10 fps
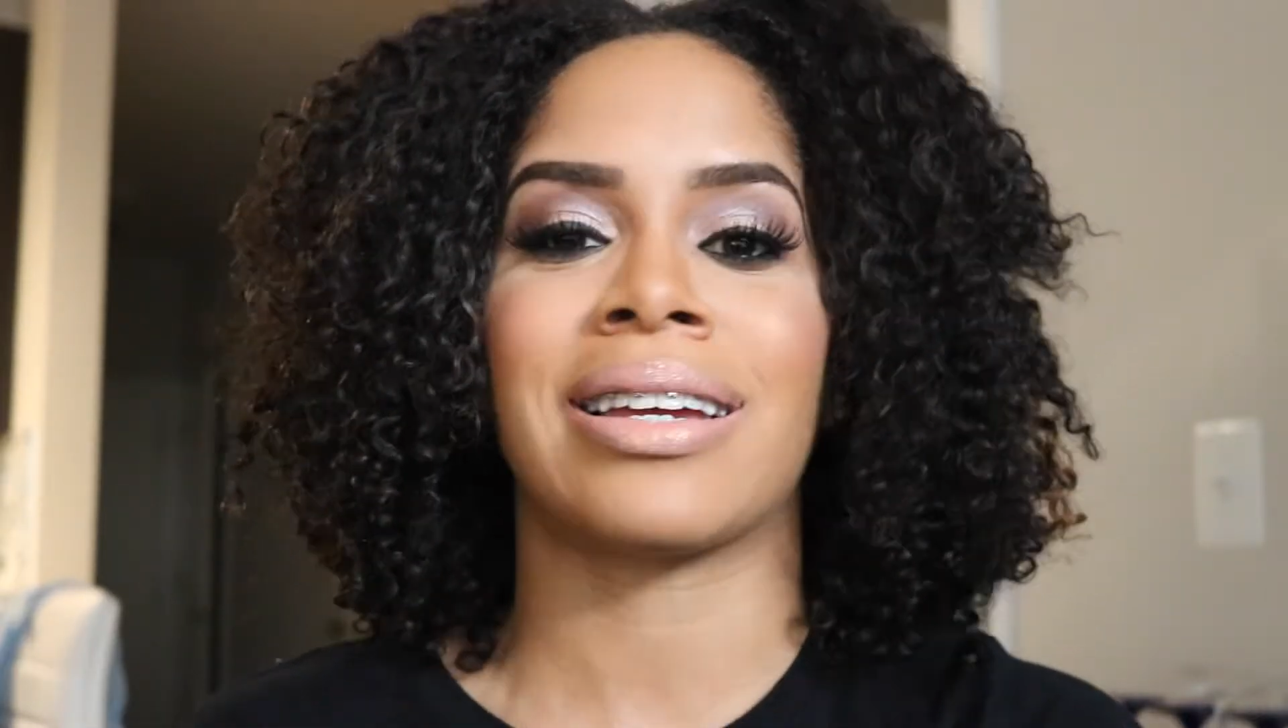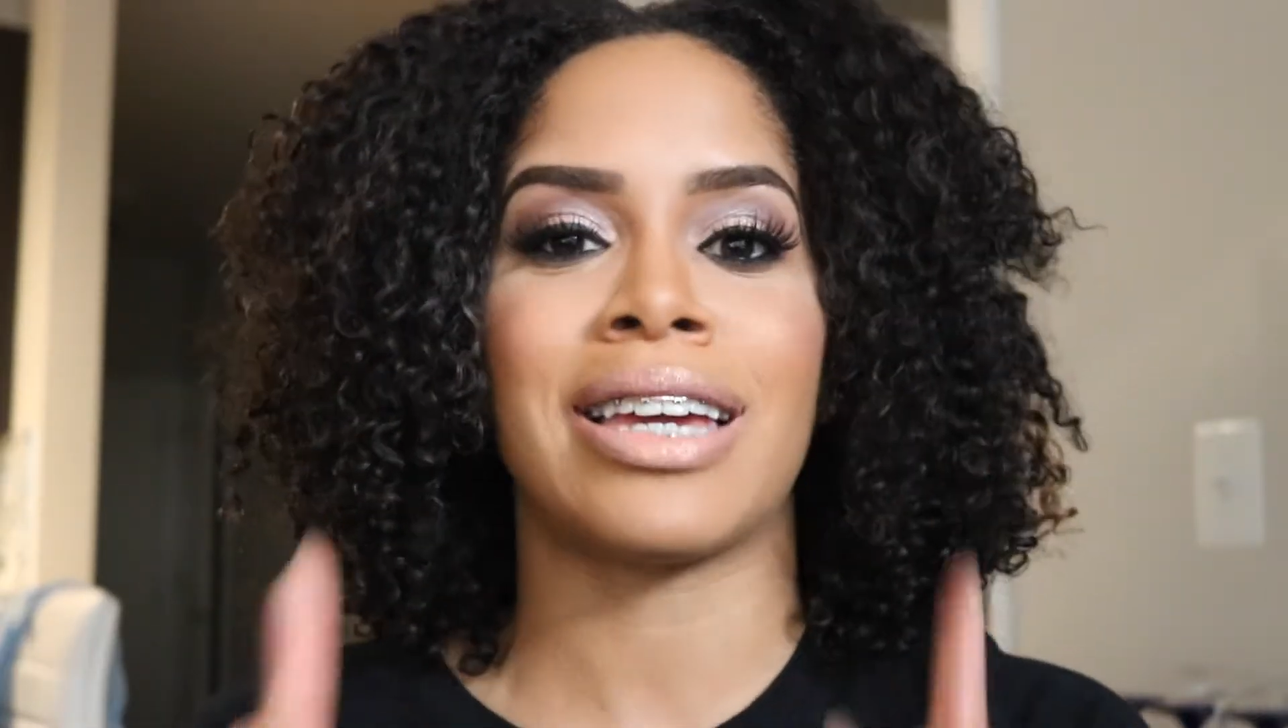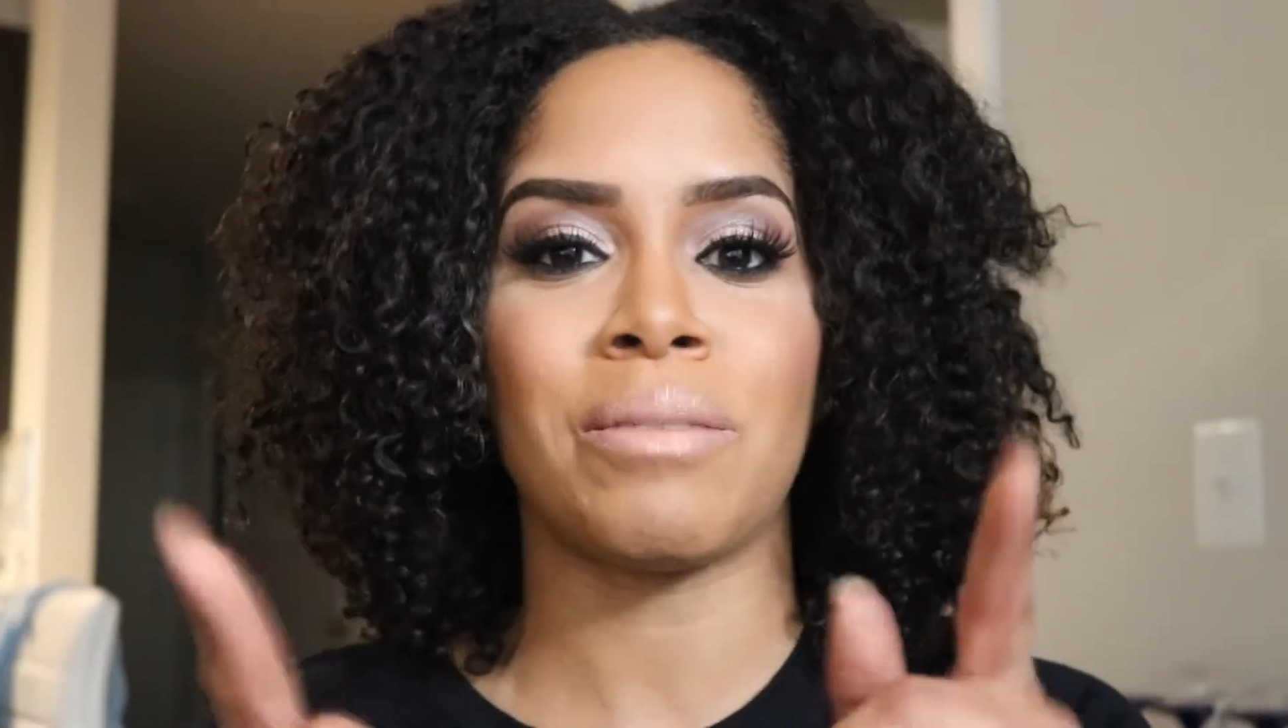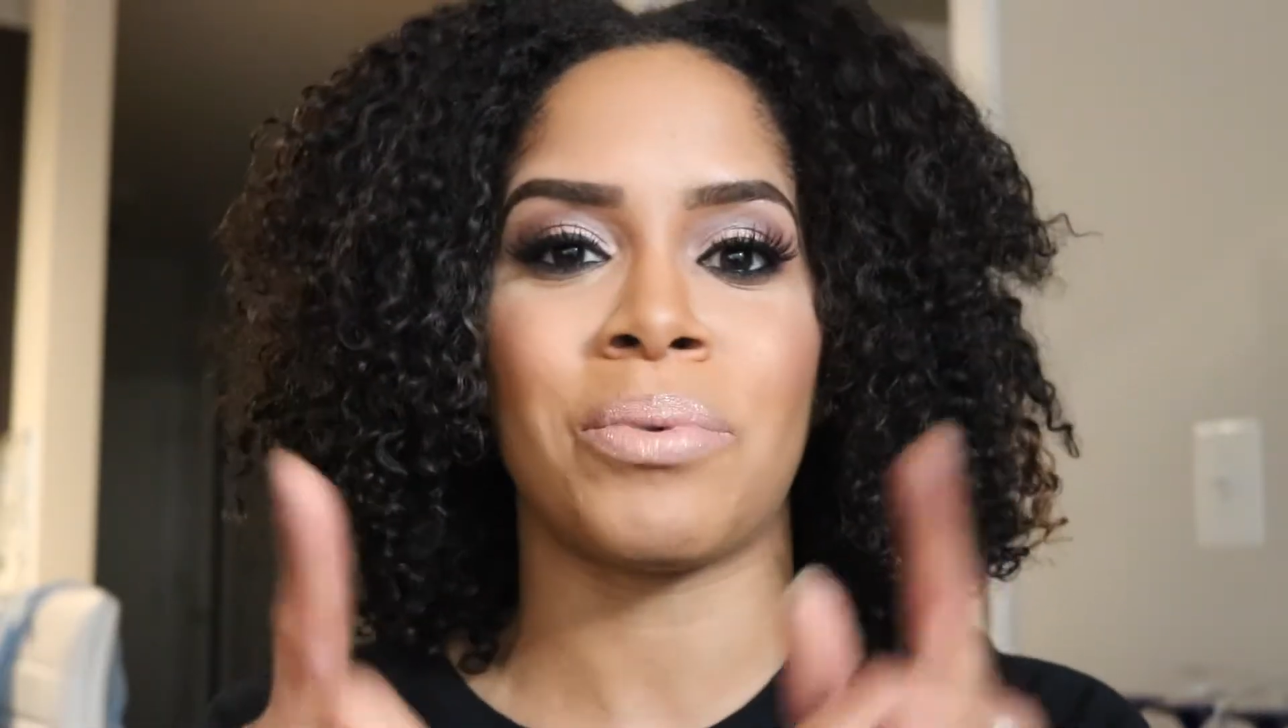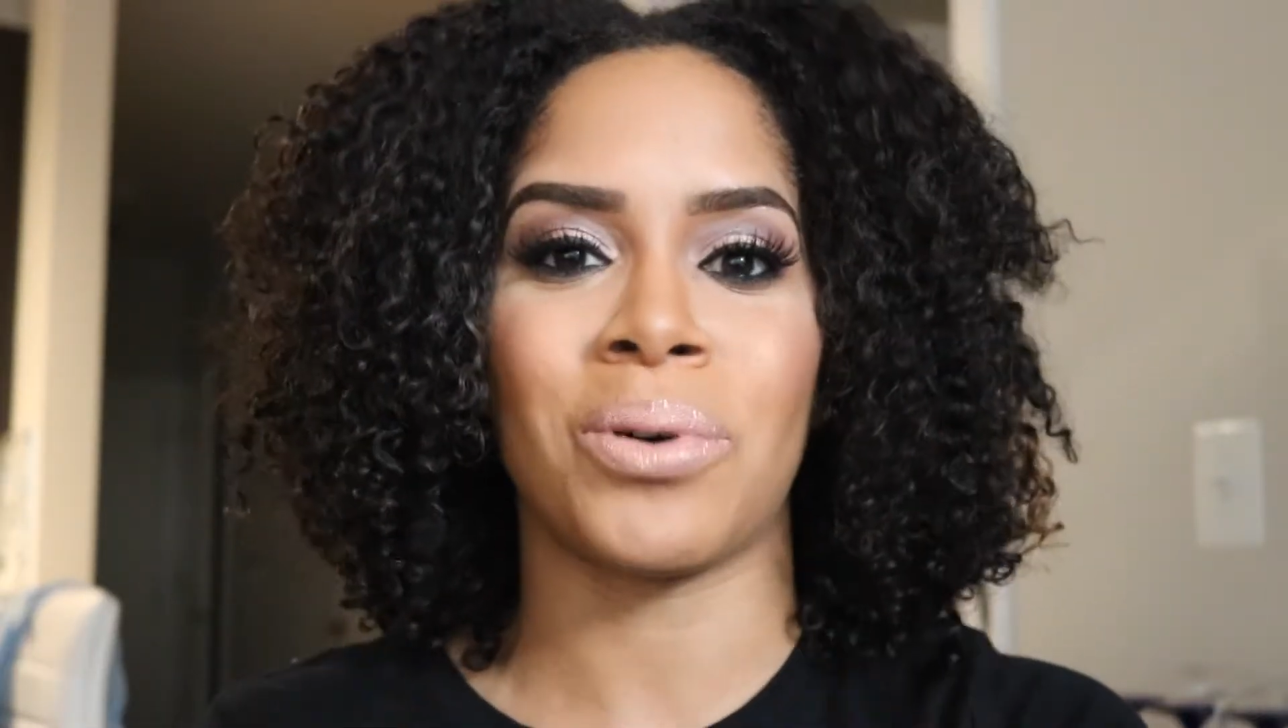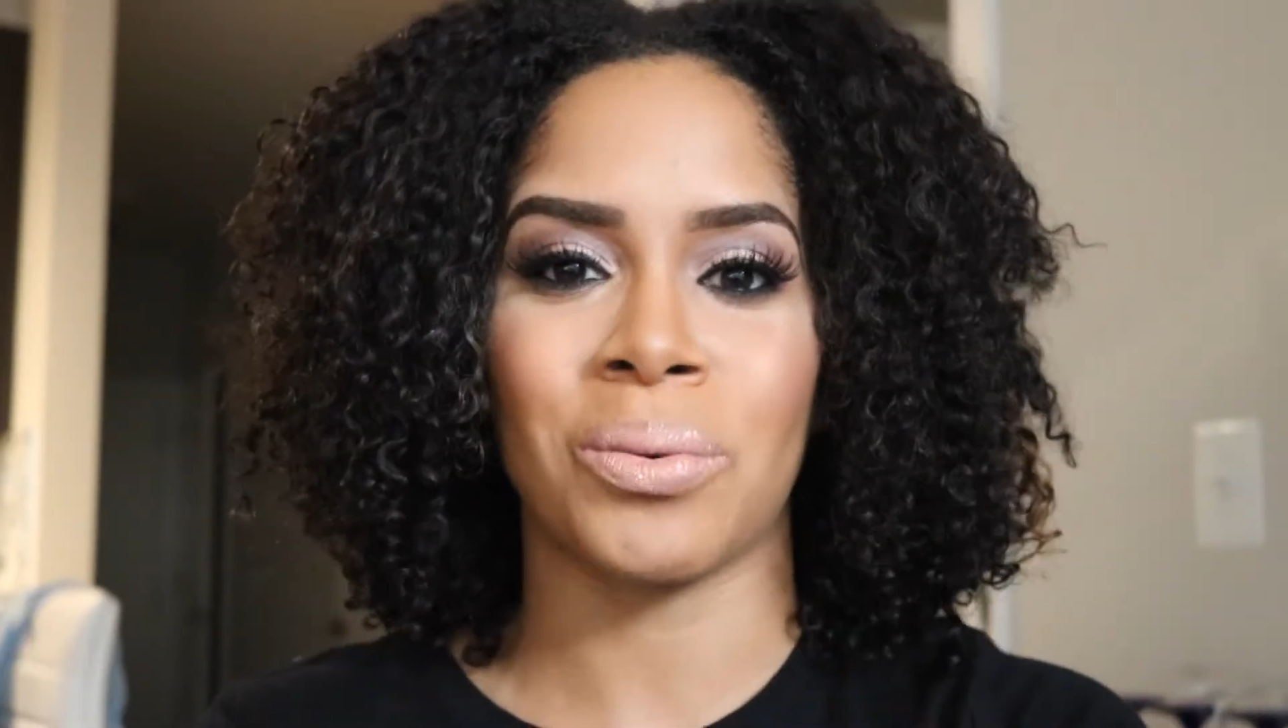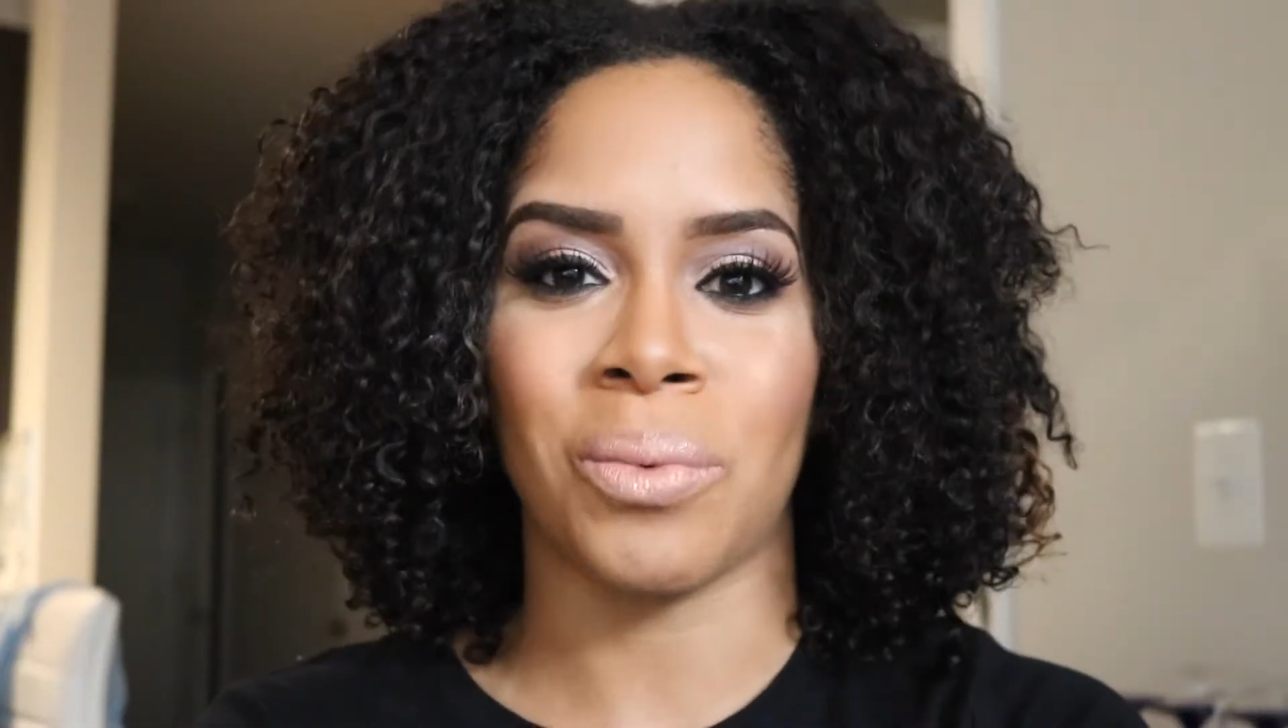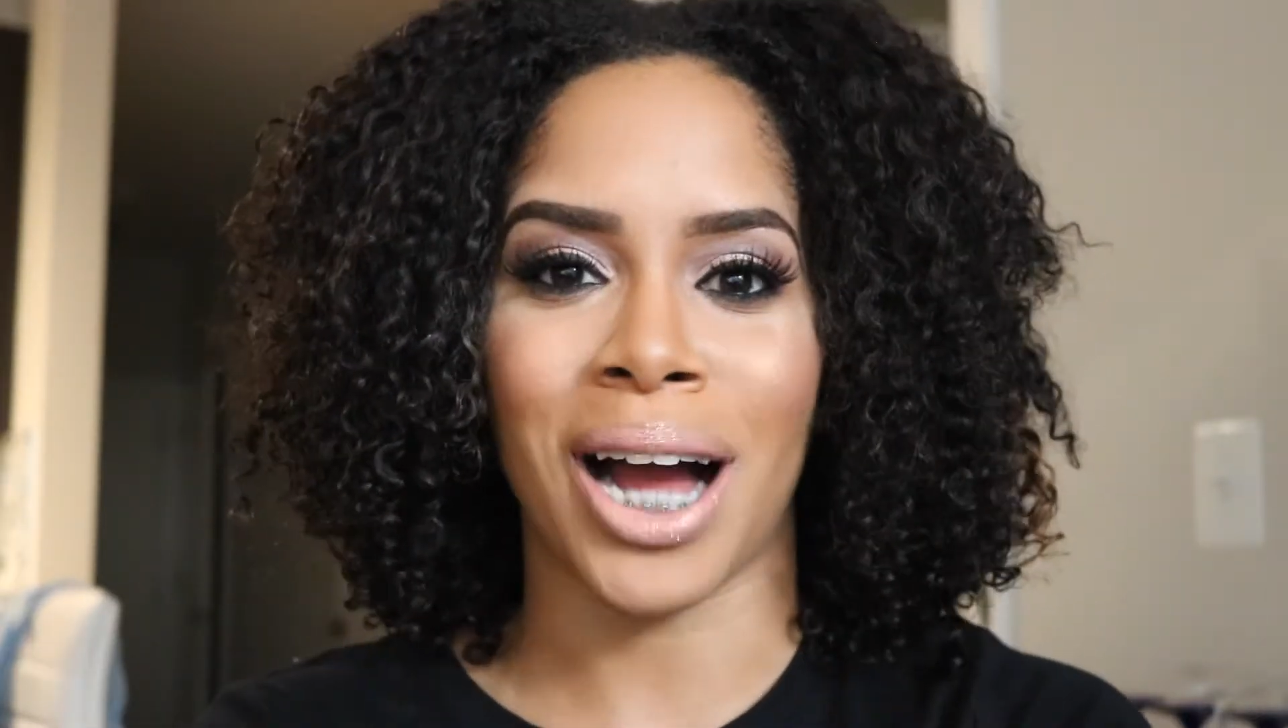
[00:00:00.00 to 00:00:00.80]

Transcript: keep on